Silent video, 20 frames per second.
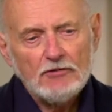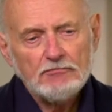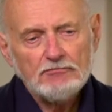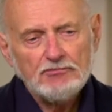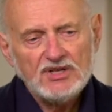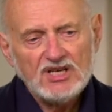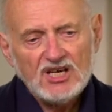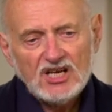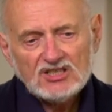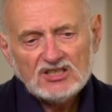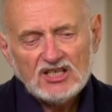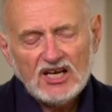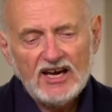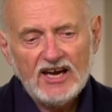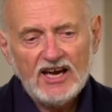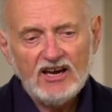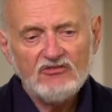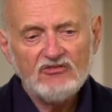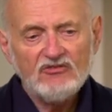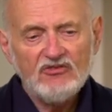Because I
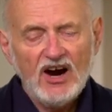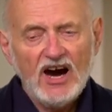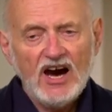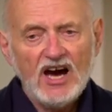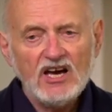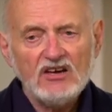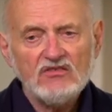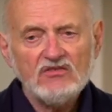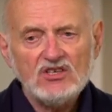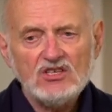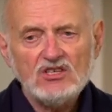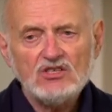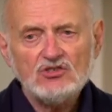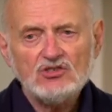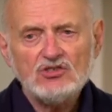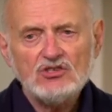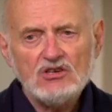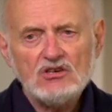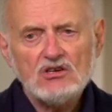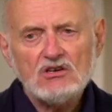have 5,
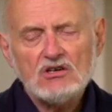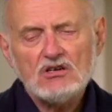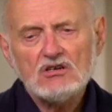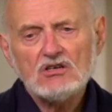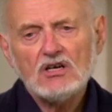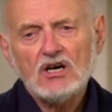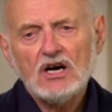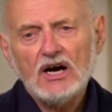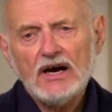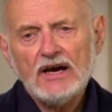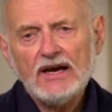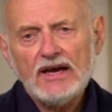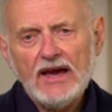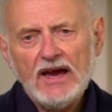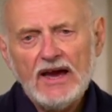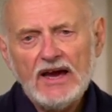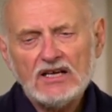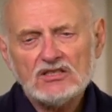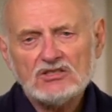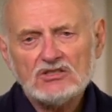each year I
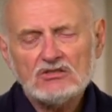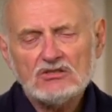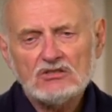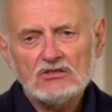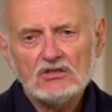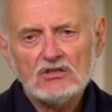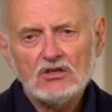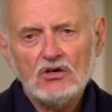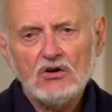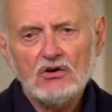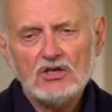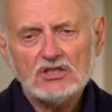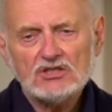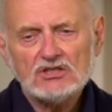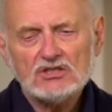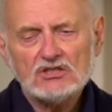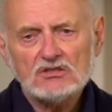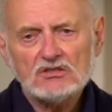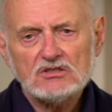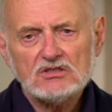ask the
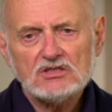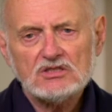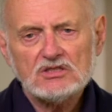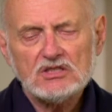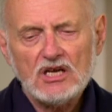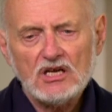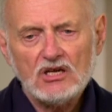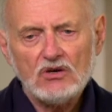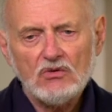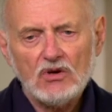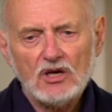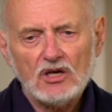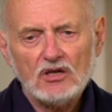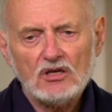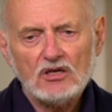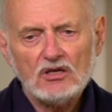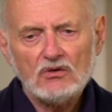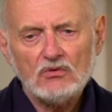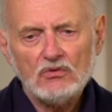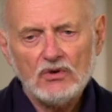lowest
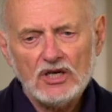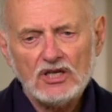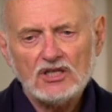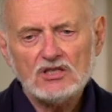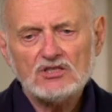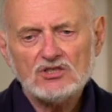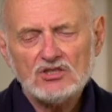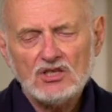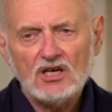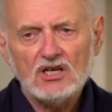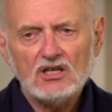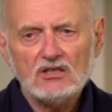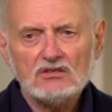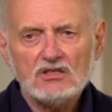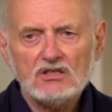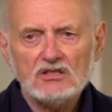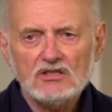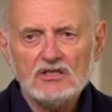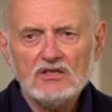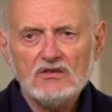ranked child
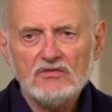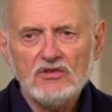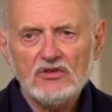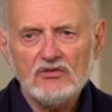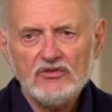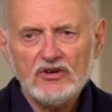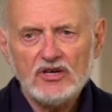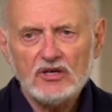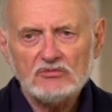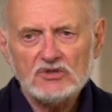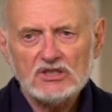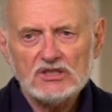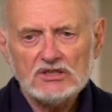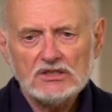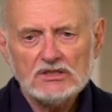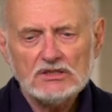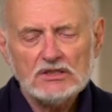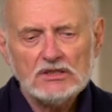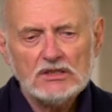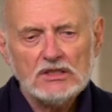to leave the family.
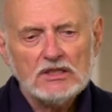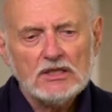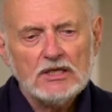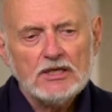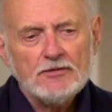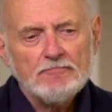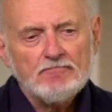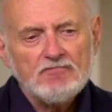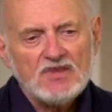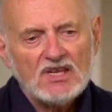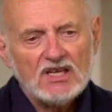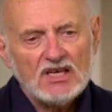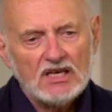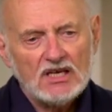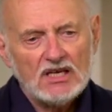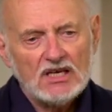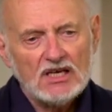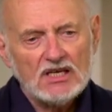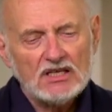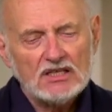
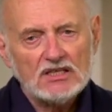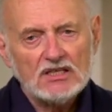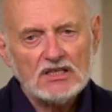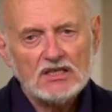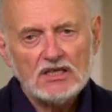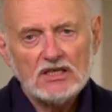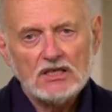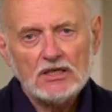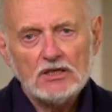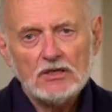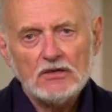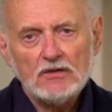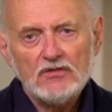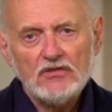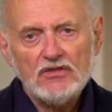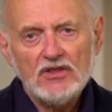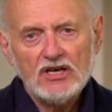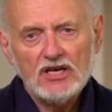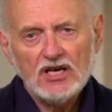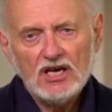And
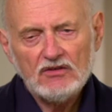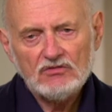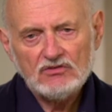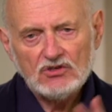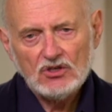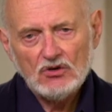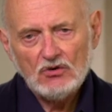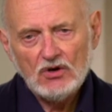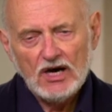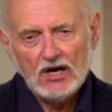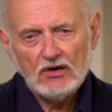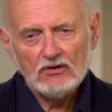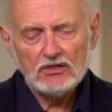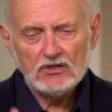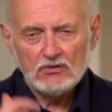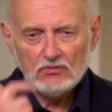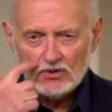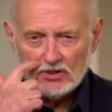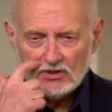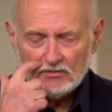they have to go out,
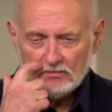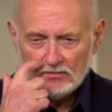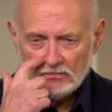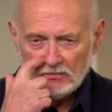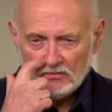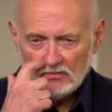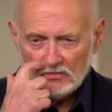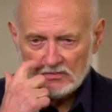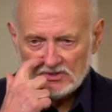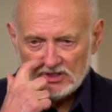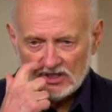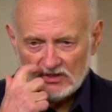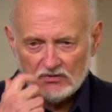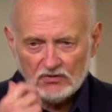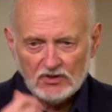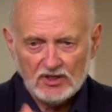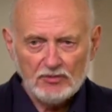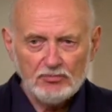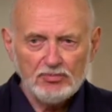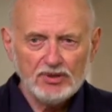and we
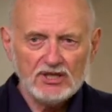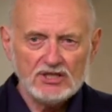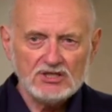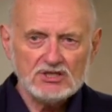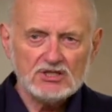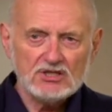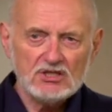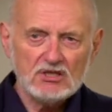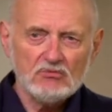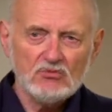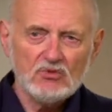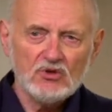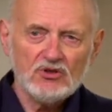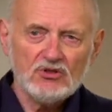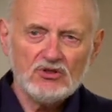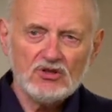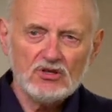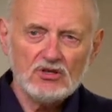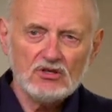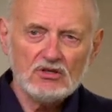generally place them
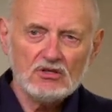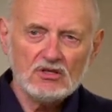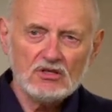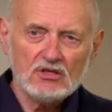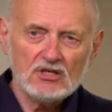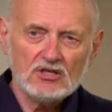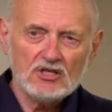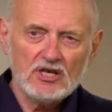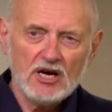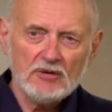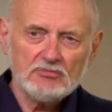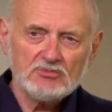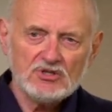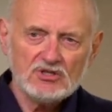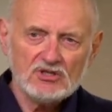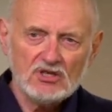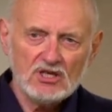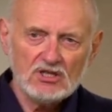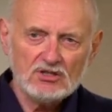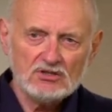with an
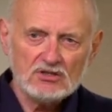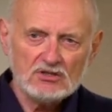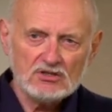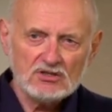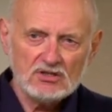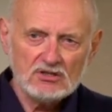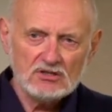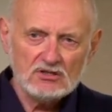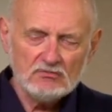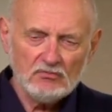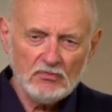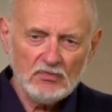adoption agency.